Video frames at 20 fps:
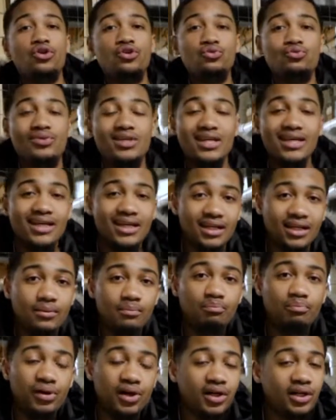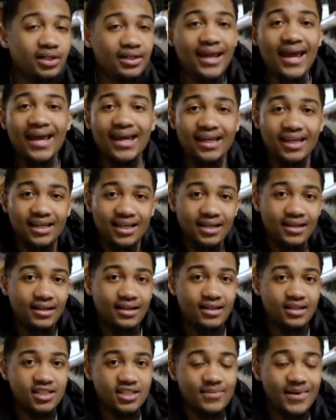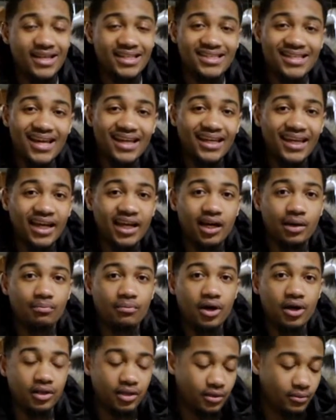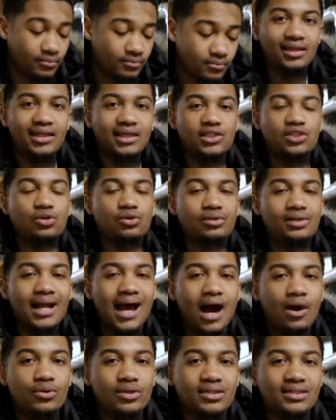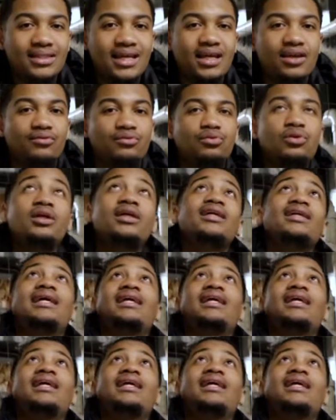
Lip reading: you need per day to make 10K in a month. And so now, instead of looking